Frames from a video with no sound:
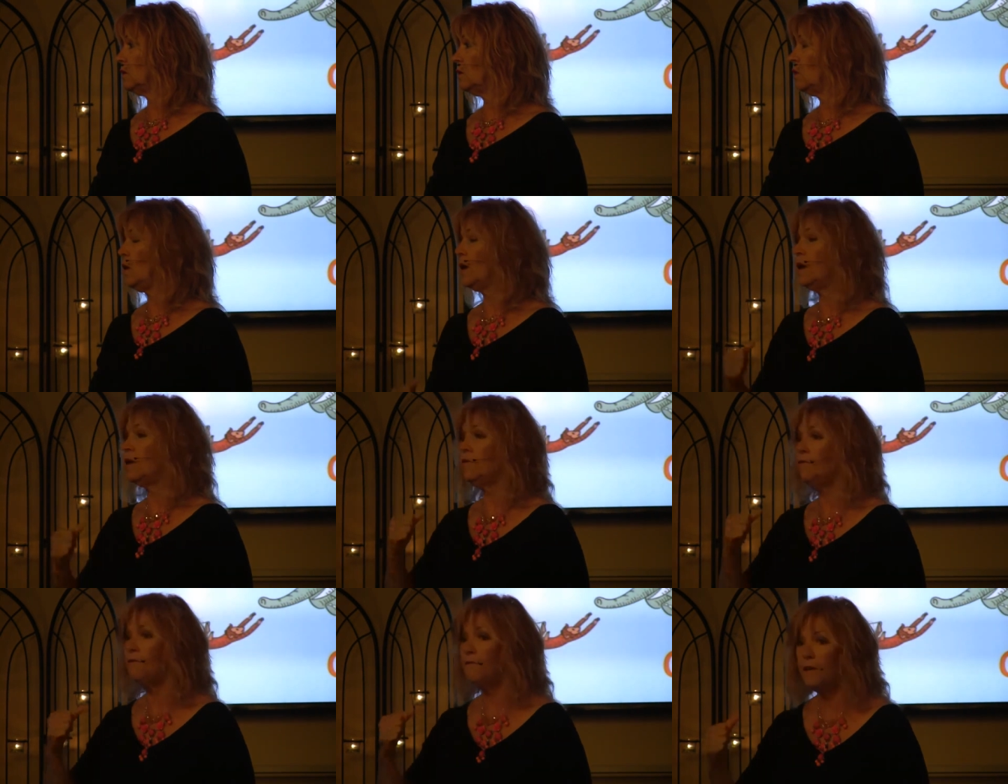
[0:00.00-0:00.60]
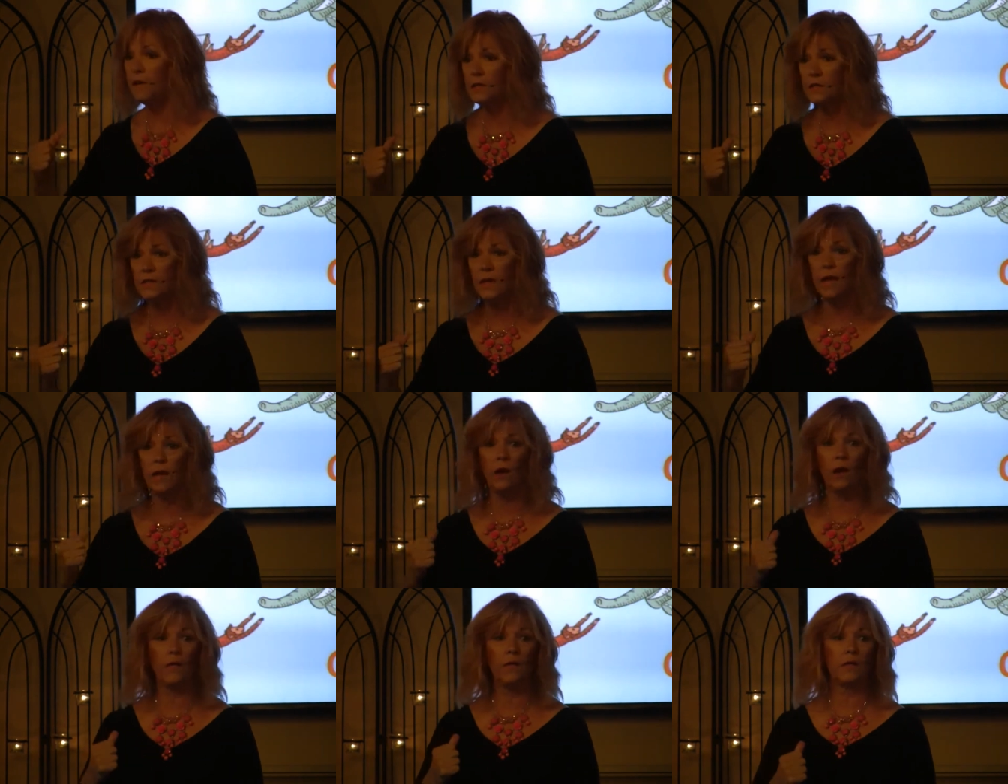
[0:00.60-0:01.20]
We can
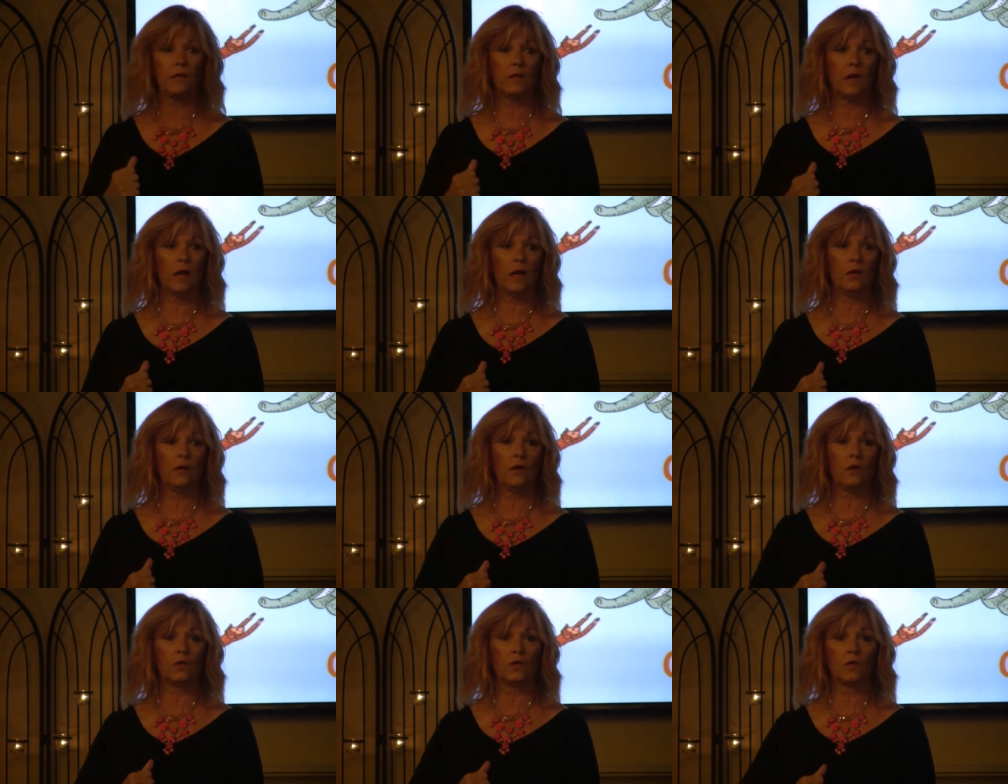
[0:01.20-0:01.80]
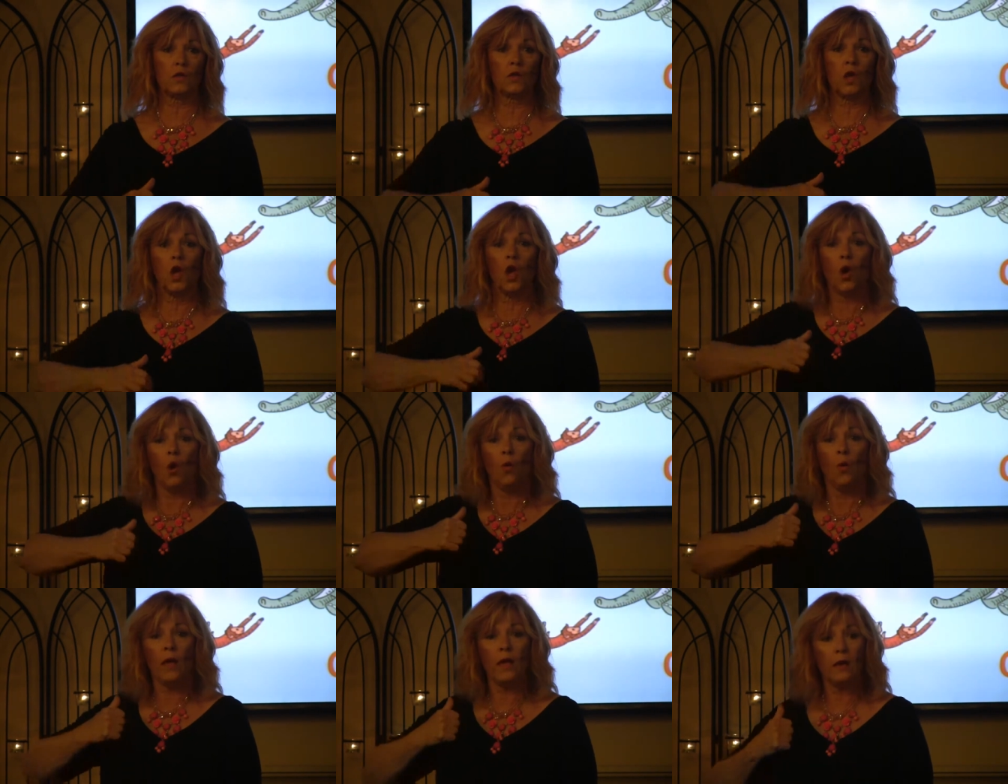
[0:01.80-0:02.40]
fixate on the diagnosis.
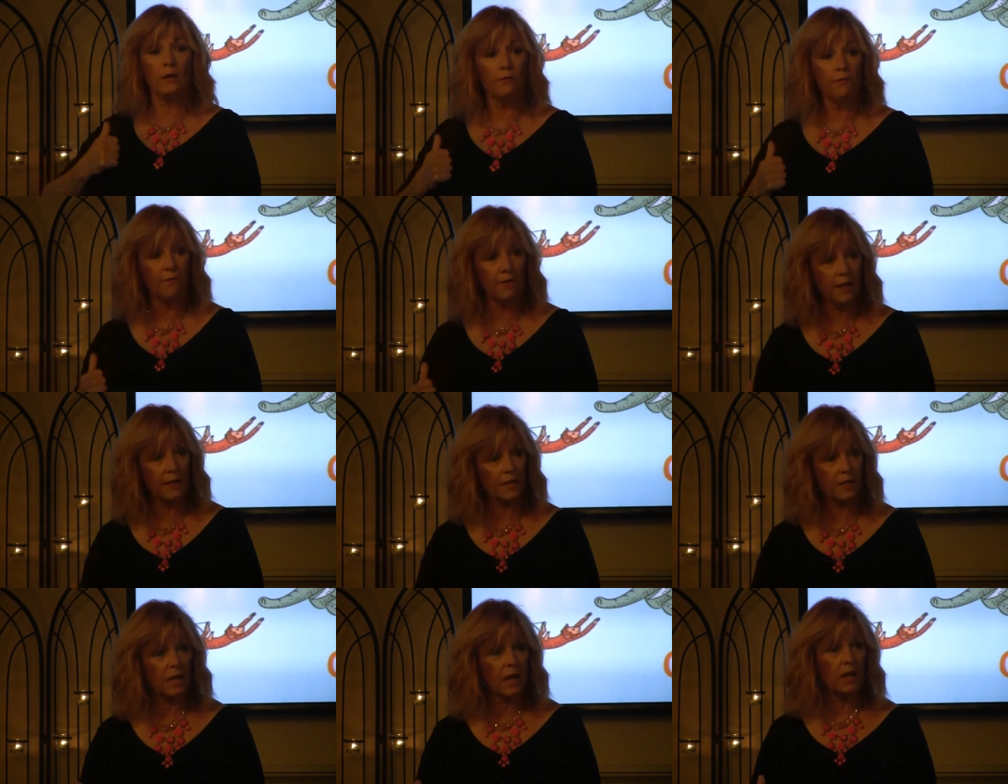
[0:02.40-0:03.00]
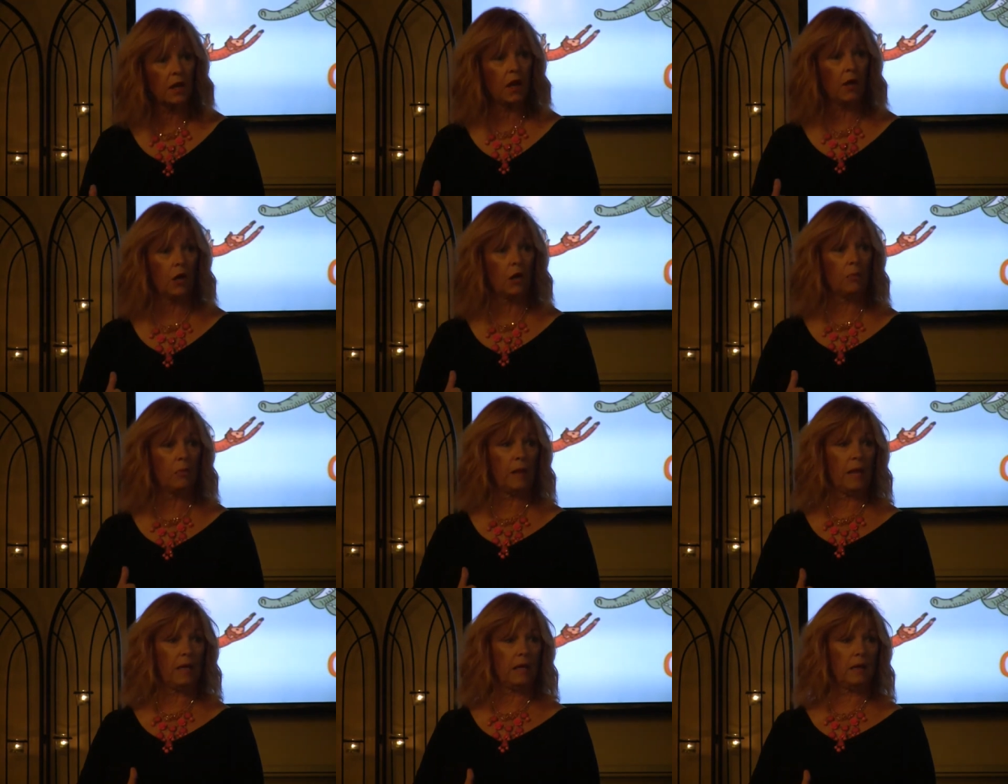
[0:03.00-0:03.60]
We can fixate on our
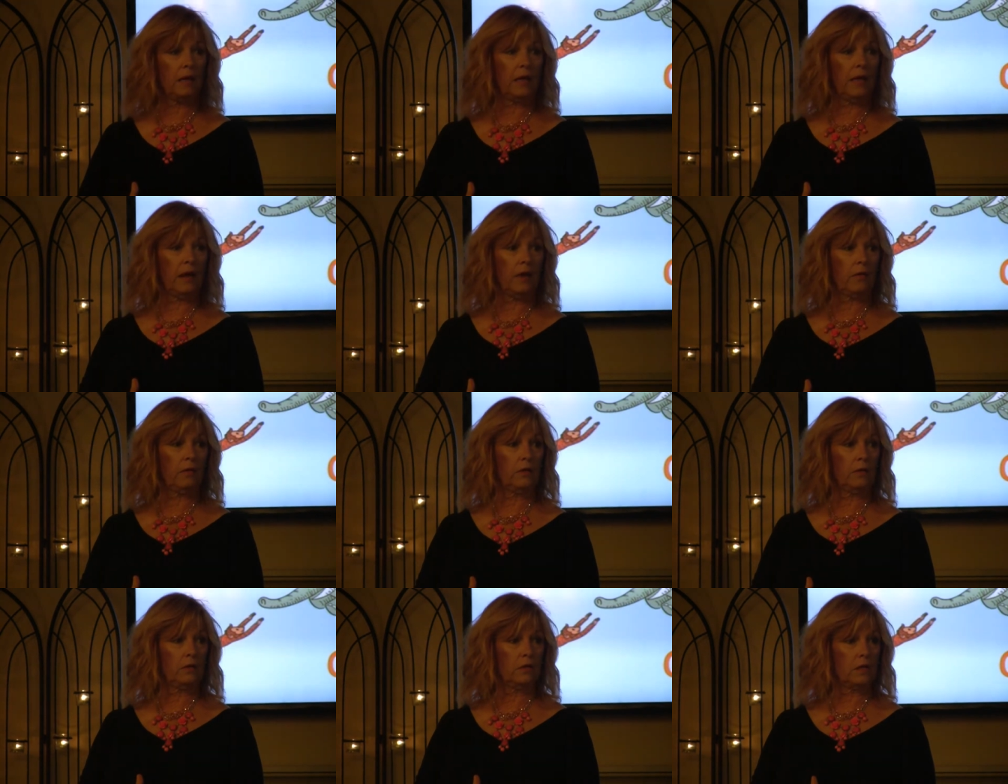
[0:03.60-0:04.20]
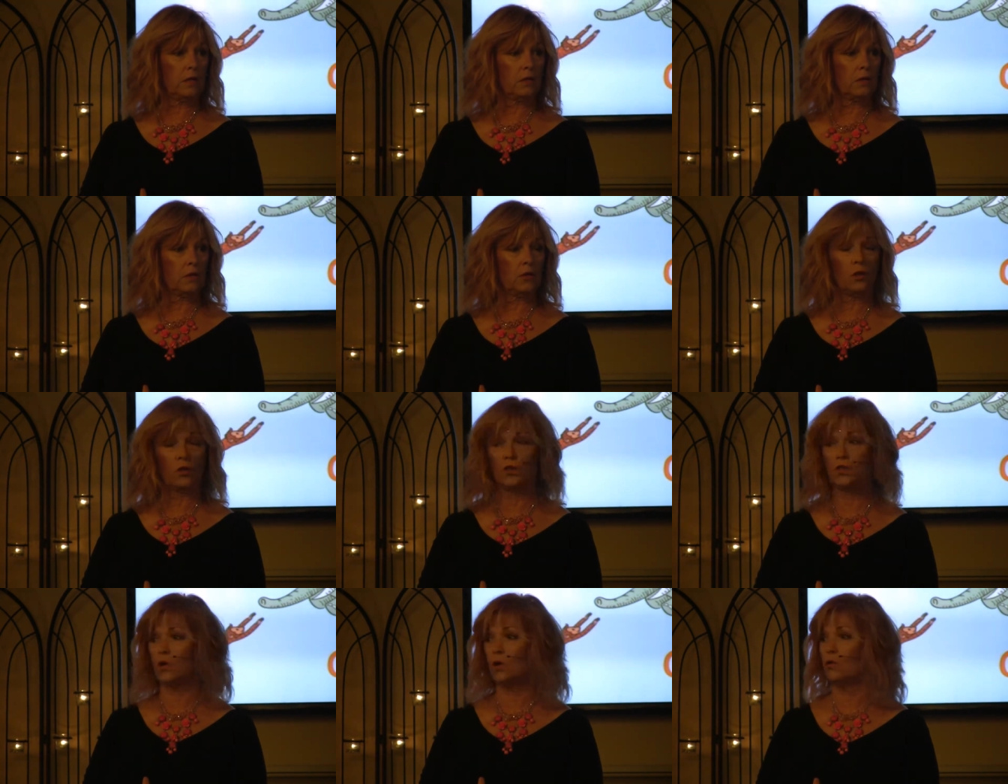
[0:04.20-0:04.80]
bank account that doesn't
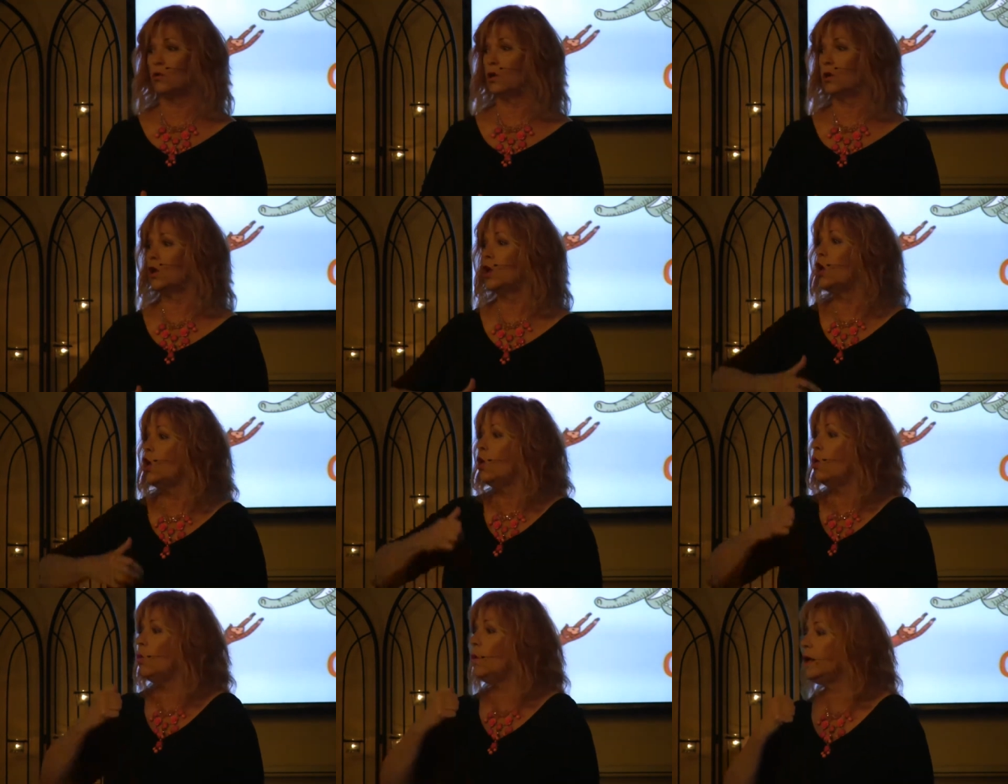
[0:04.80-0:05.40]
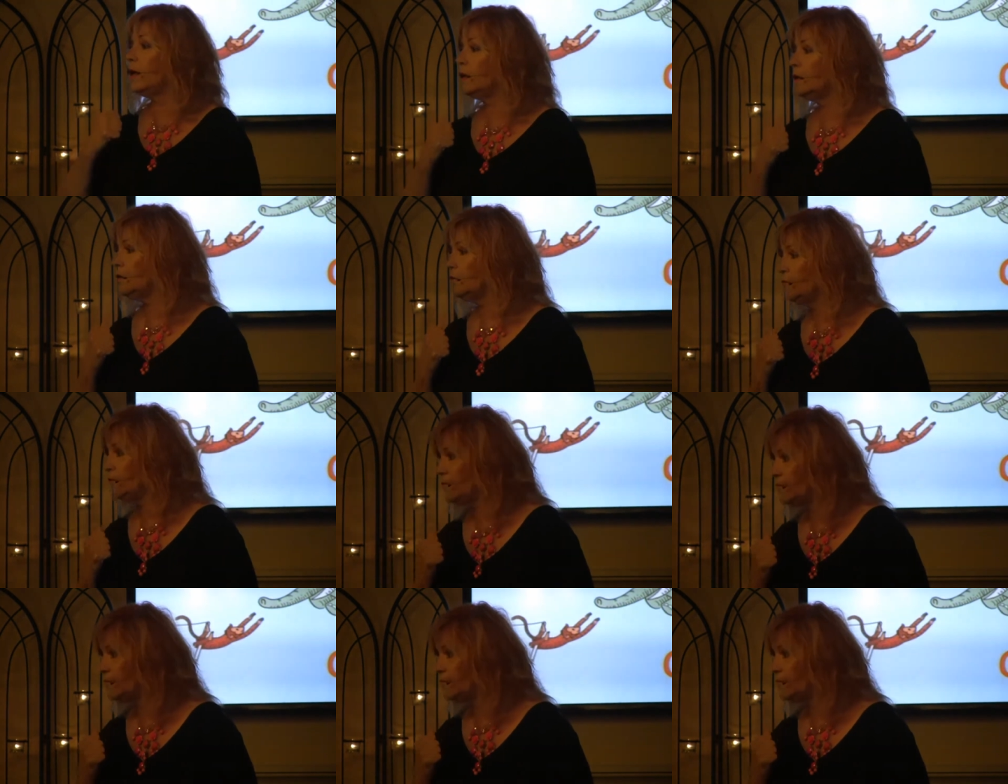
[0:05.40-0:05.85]
look so good. We can